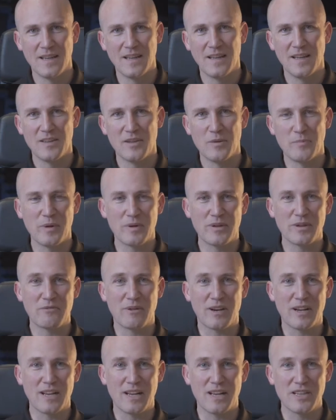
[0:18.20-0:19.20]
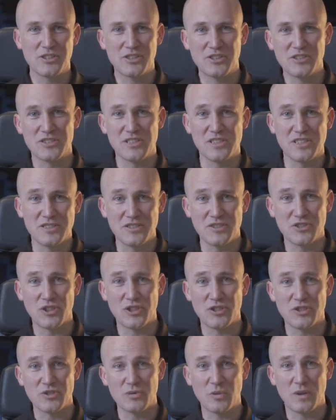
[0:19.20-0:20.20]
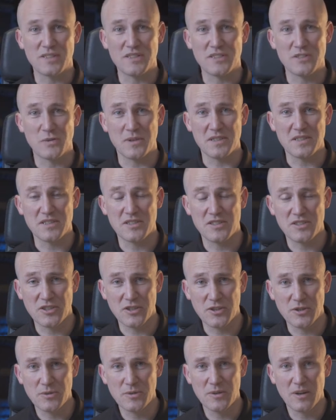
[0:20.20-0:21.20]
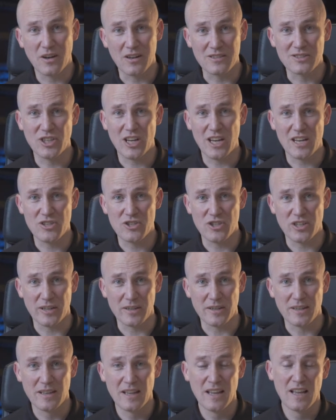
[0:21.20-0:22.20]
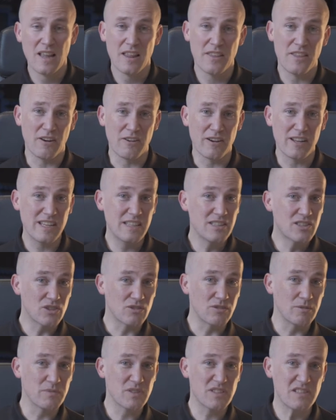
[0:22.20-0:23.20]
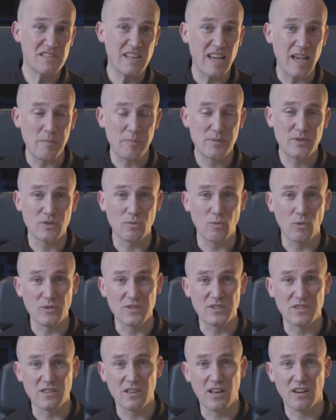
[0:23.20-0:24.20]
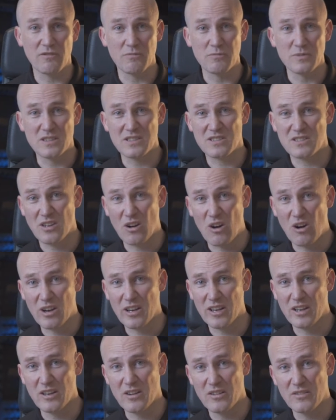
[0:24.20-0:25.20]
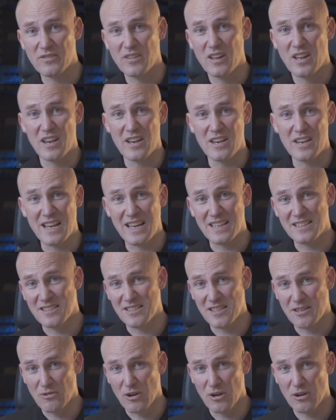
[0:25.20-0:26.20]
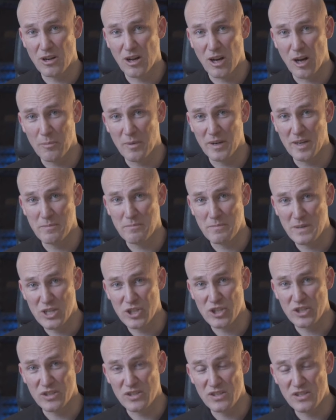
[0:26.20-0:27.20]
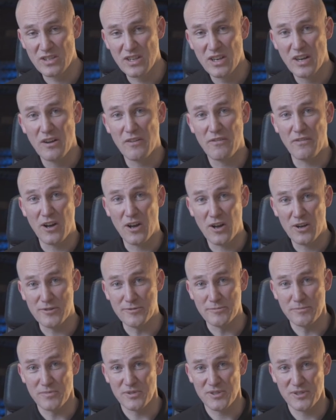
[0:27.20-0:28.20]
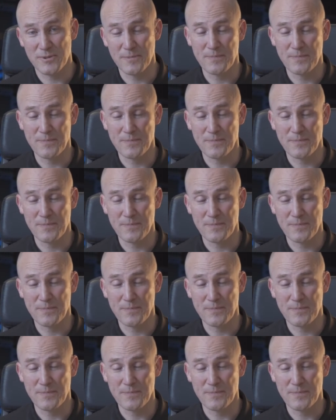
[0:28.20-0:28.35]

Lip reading: The building regulations in June 2022 are changing. They're an interim step towards the government's target of net zero carbon emissions for homes.